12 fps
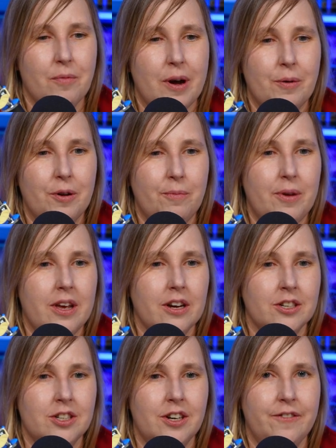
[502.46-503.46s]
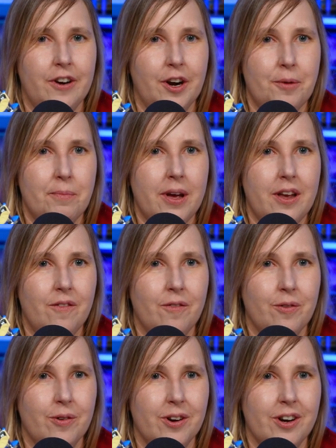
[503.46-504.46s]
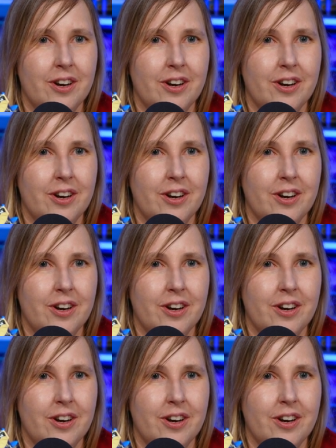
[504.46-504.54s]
why would it be extra if you're already paying for